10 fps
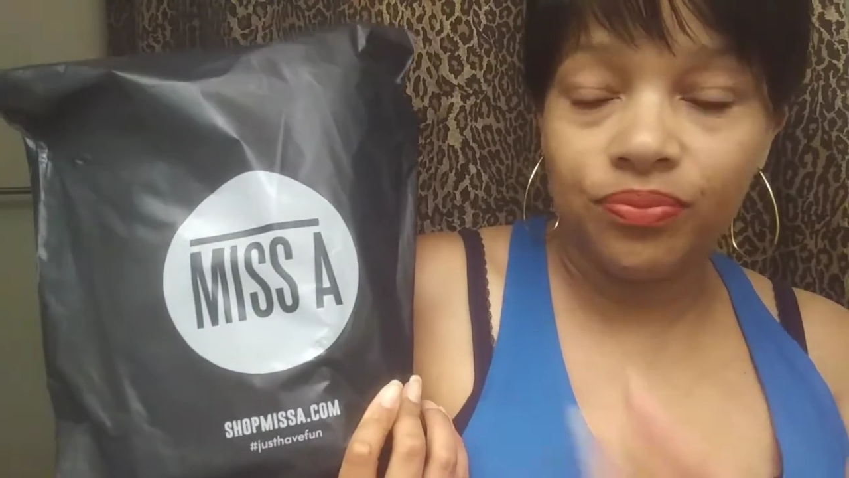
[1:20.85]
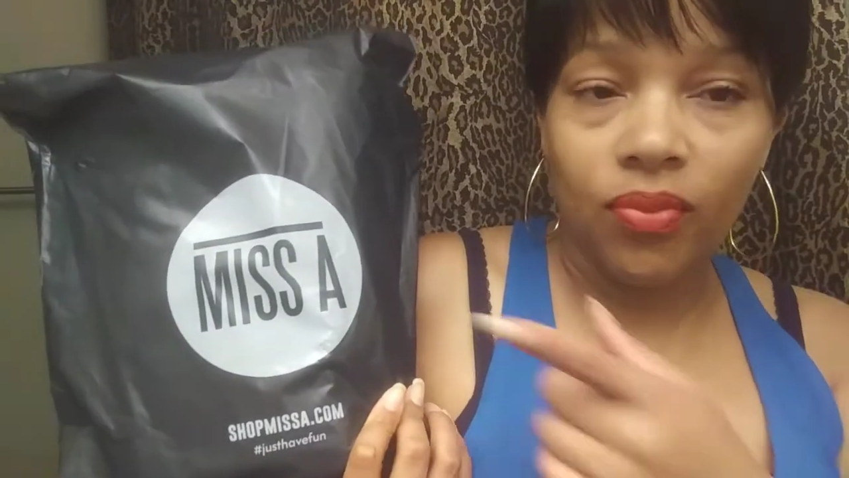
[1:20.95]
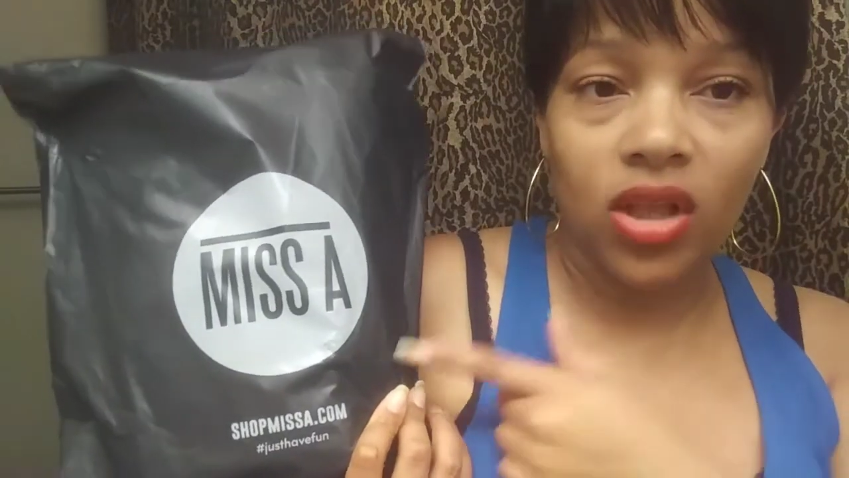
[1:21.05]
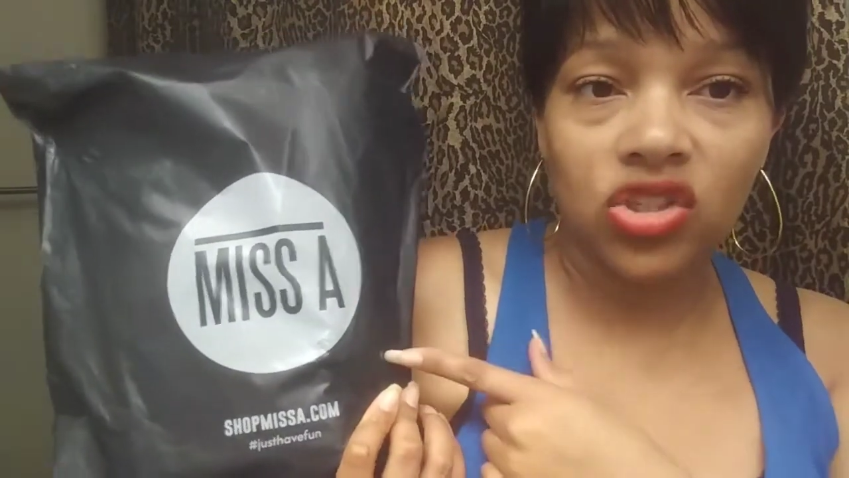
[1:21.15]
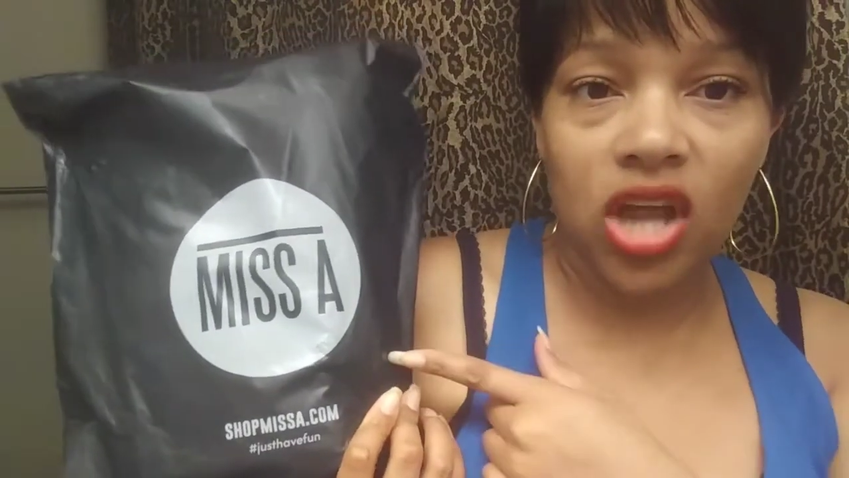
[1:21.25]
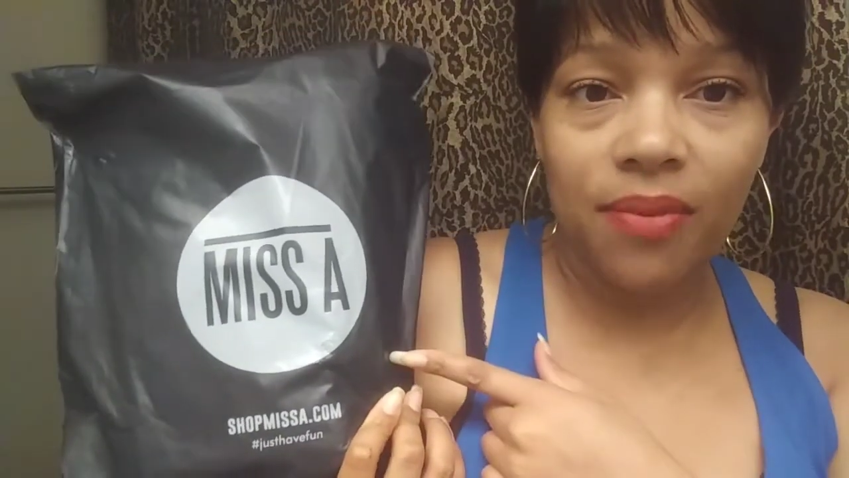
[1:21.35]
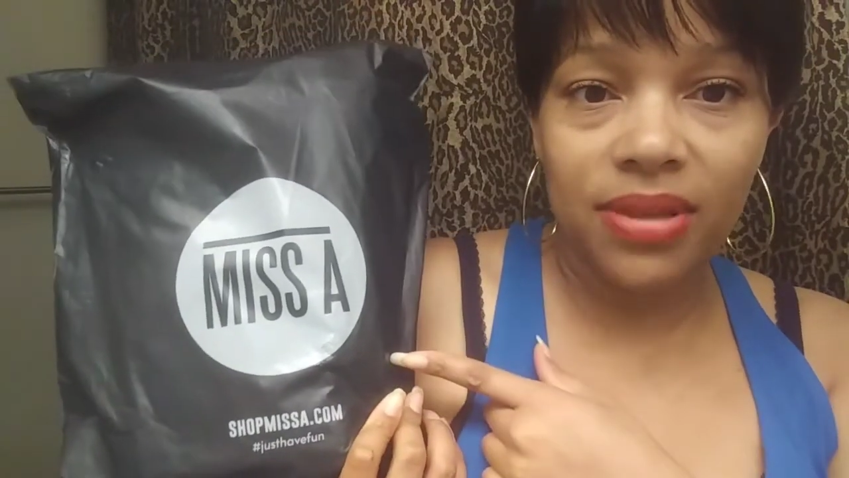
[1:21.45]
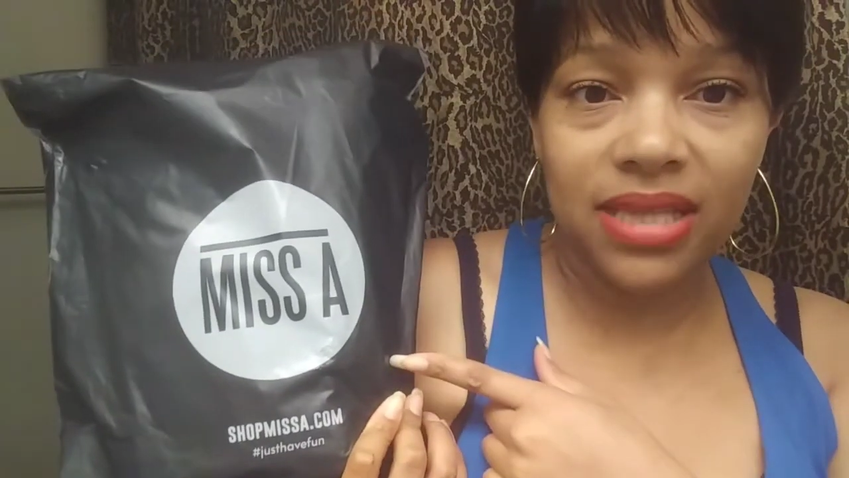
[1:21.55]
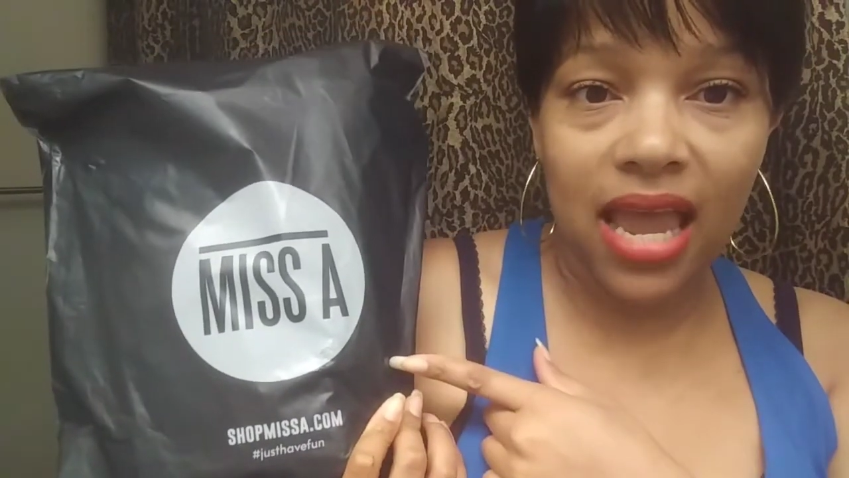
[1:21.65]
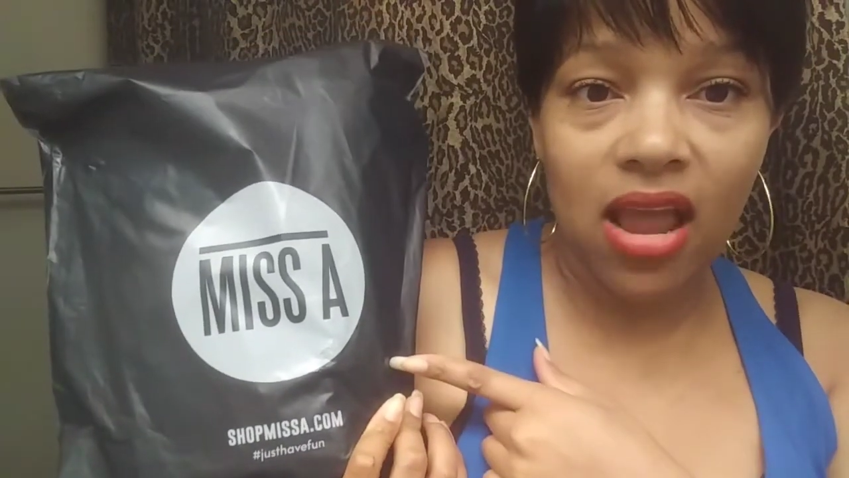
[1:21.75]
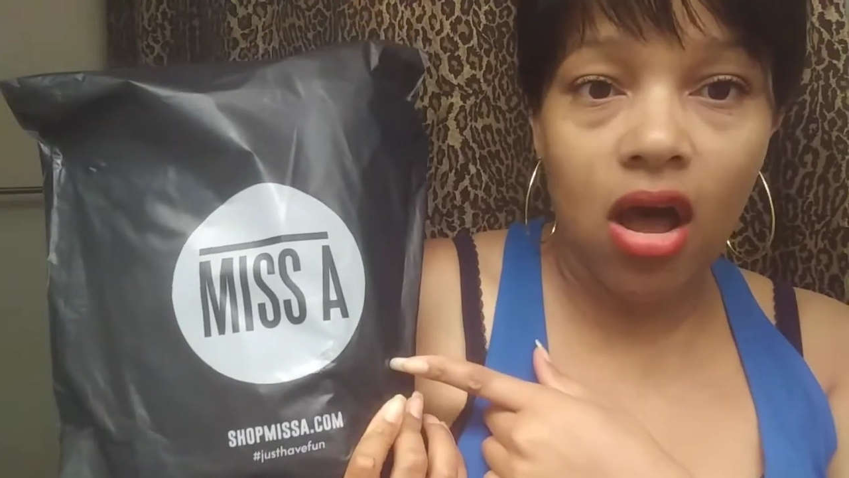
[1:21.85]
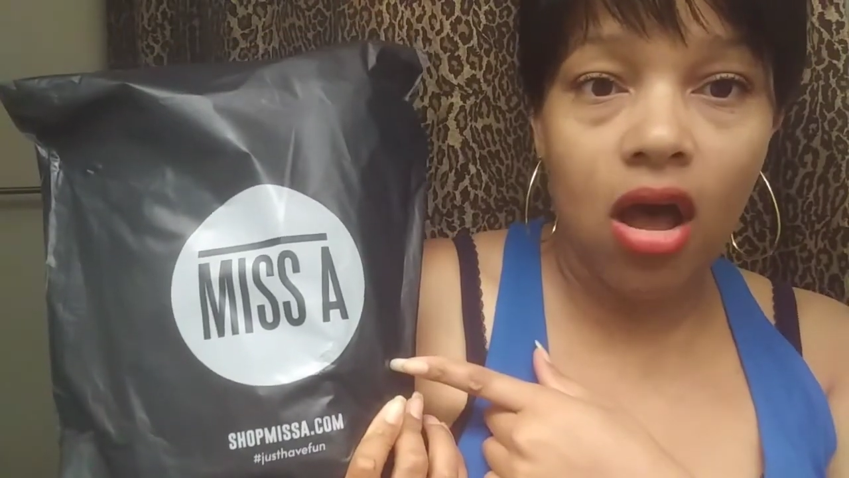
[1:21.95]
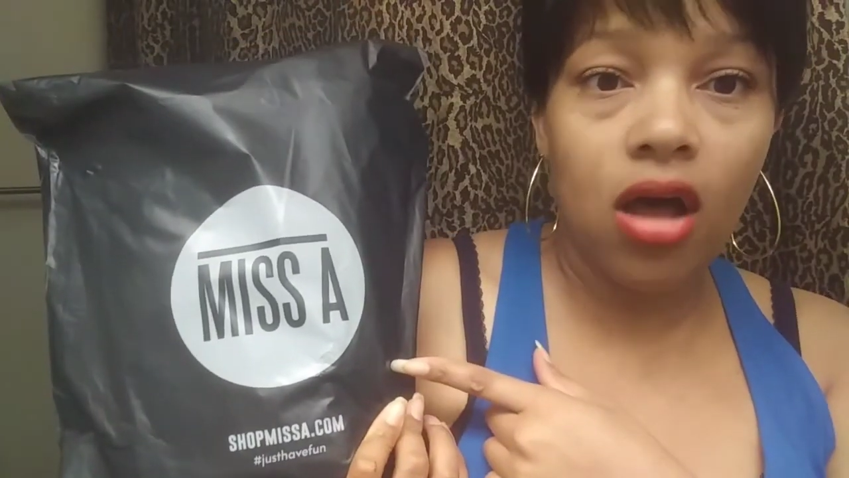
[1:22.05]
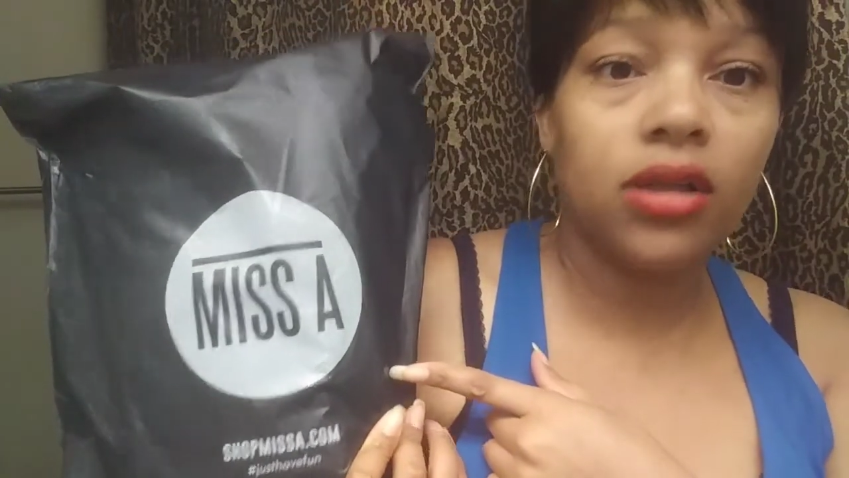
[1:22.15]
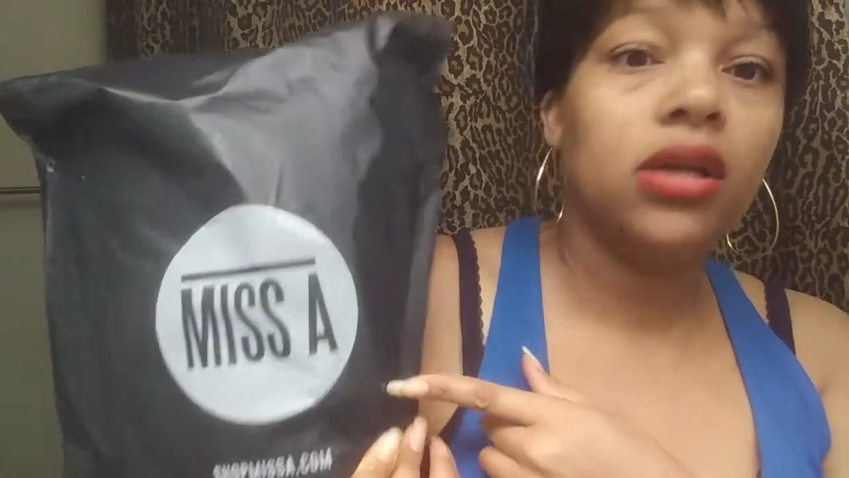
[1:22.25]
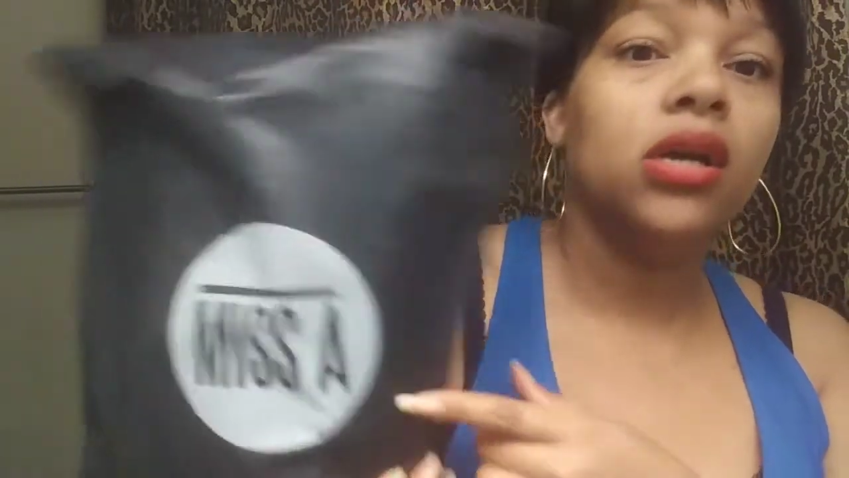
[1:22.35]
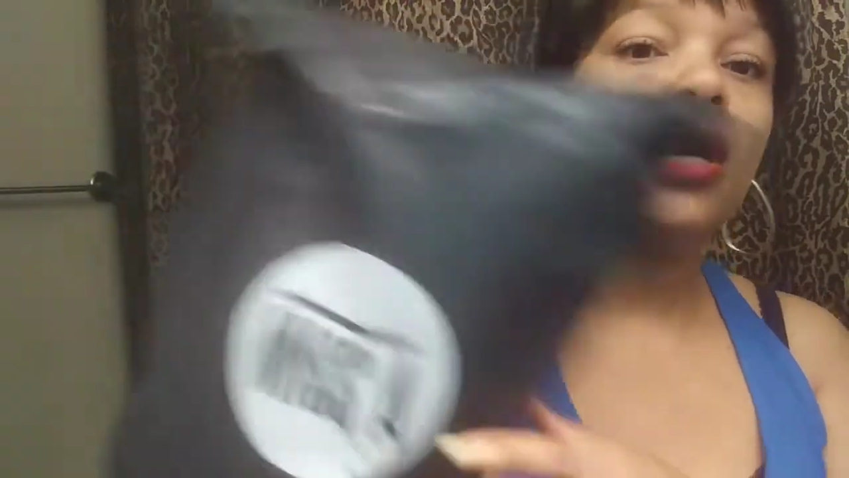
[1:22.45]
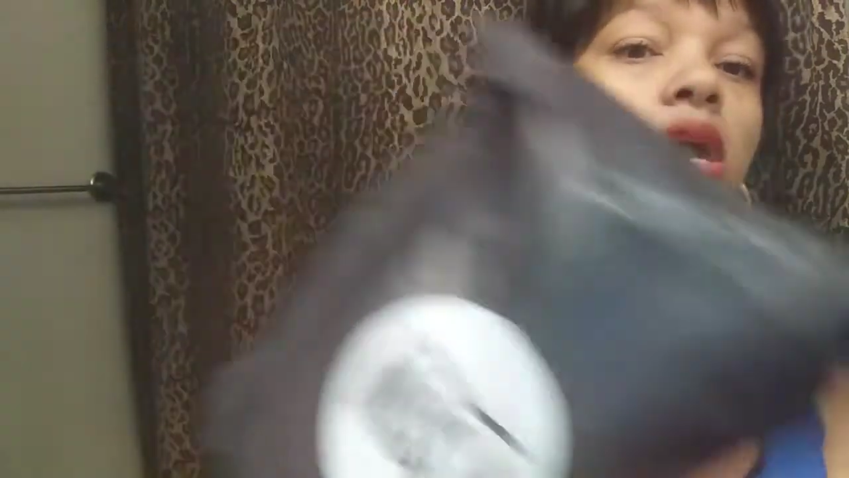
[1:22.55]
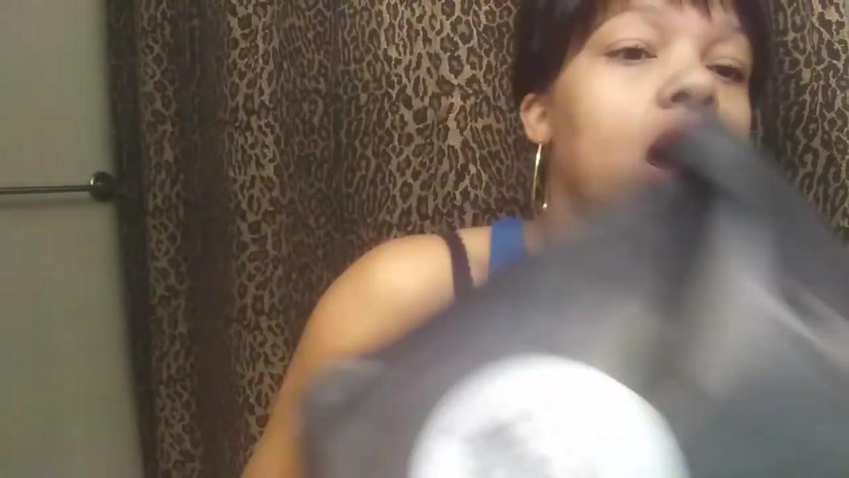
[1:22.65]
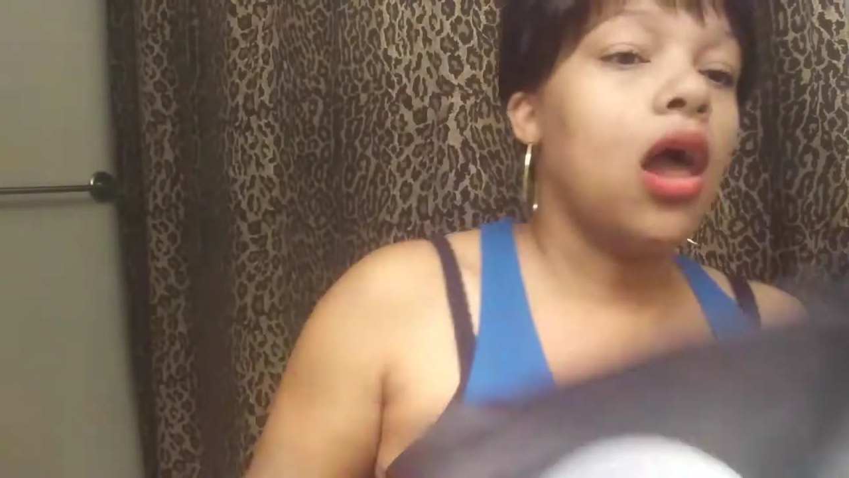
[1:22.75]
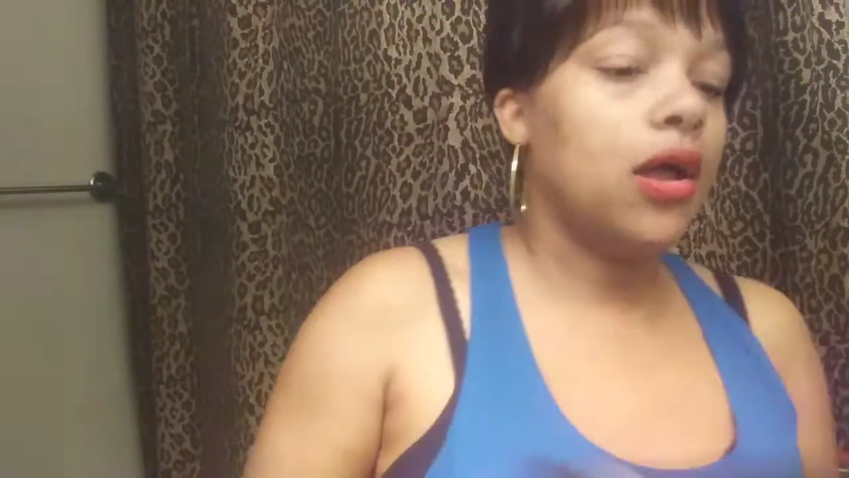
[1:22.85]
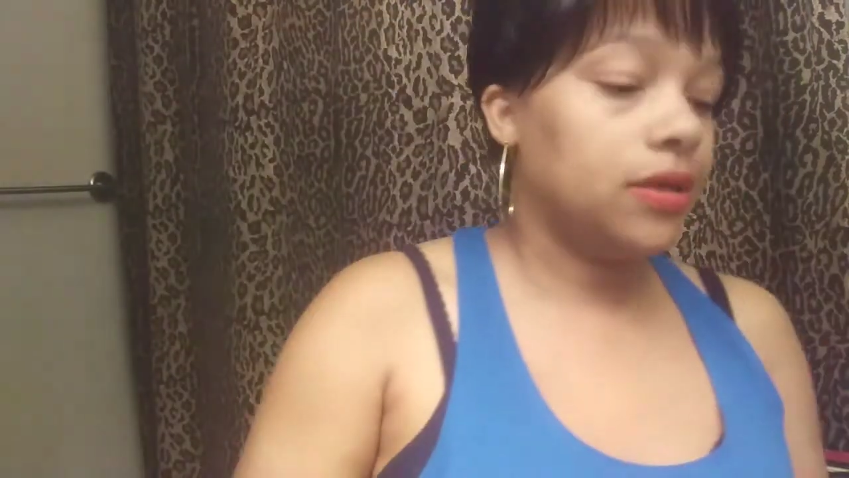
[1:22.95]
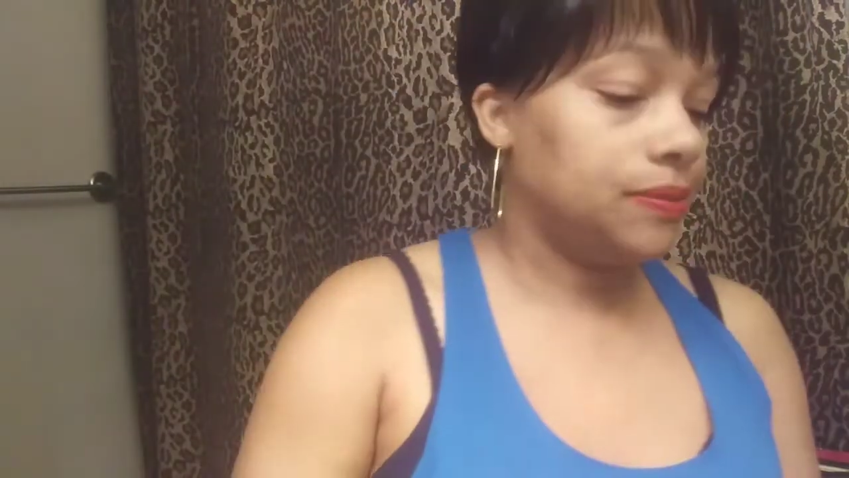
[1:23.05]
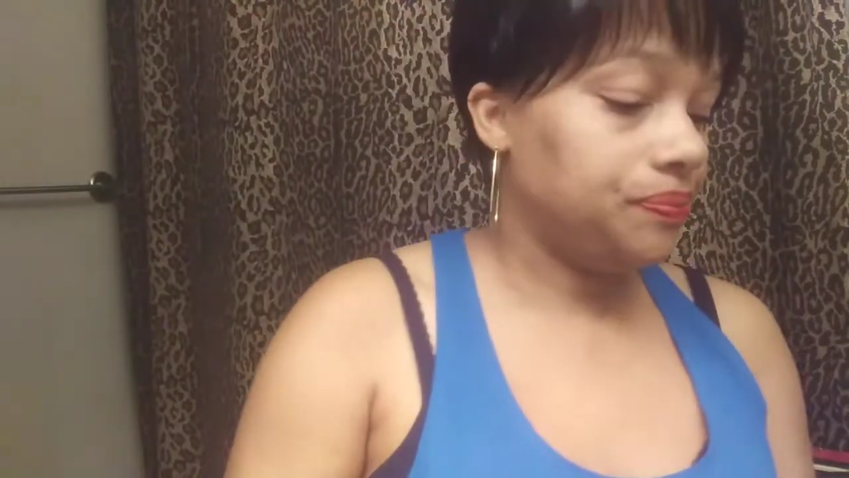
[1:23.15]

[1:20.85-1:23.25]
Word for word: Shop Miss A haul. Um